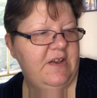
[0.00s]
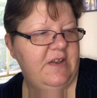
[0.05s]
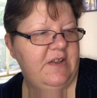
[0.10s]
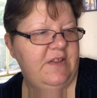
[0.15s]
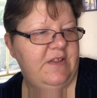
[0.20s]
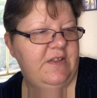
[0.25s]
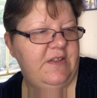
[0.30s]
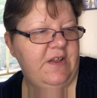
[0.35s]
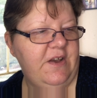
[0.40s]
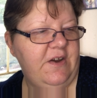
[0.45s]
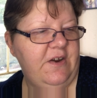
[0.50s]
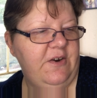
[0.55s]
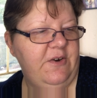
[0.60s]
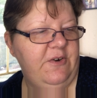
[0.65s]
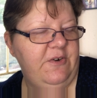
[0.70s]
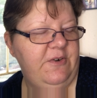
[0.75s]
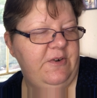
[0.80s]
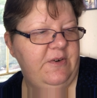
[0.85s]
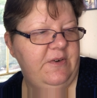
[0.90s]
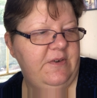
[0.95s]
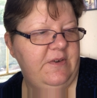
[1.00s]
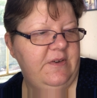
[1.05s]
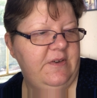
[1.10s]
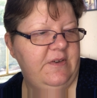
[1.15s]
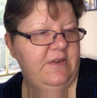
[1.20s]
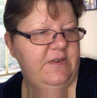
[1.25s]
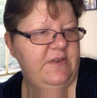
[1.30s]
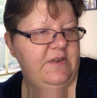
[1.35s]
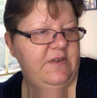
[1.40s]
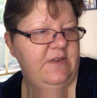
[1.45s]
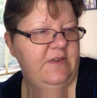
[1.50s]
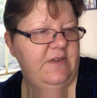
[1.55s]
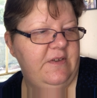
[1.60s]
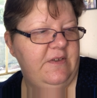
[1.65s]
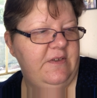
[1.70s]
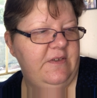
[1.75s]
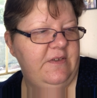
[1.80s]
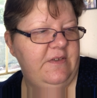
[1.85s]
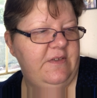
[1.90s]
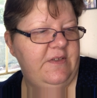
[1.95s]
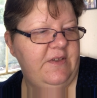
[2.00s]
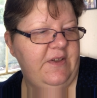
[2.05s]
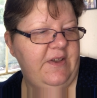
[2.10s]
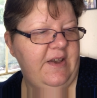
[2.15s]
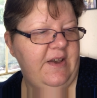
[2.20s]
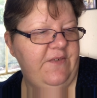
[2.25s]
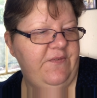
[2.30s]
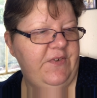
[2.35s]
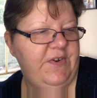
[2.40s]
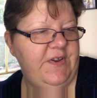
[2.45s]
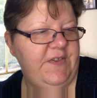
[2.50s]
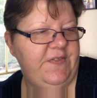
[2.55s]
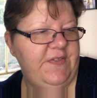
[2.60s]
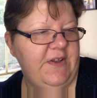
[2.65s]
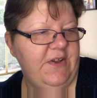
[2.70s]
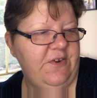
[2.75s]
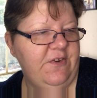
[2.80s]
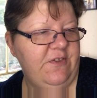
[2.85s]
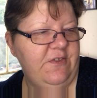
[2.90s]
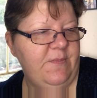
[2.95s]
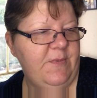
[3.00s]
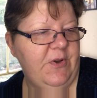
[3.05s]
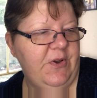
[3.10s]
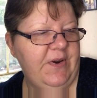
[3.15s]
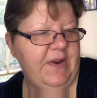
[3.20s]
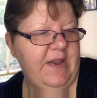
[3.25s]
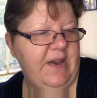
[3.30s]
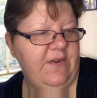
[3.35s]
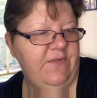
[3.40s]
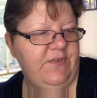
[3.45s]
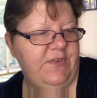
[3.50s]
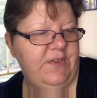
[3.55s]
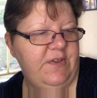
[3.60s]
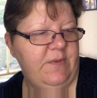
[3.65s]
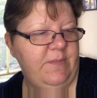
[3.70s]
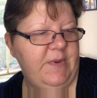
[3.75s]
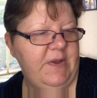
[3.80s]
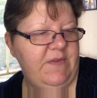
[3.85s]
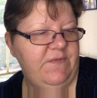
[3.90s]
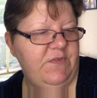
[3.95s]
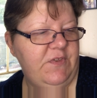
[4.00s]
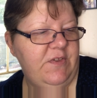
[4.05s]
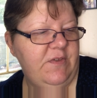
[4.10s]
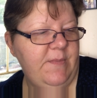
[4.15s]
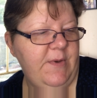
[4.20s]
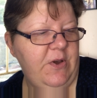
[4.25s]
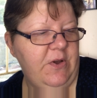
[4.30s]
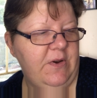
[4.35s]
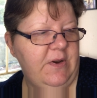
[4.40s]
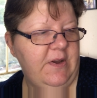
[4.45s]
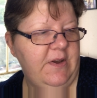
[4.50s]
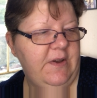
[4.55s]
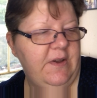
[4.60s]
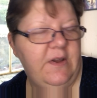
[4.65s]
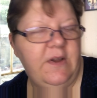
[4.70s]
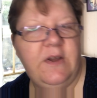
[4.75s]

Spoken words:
So yeah, if I did that in a small count, obviously it'd be even smaller.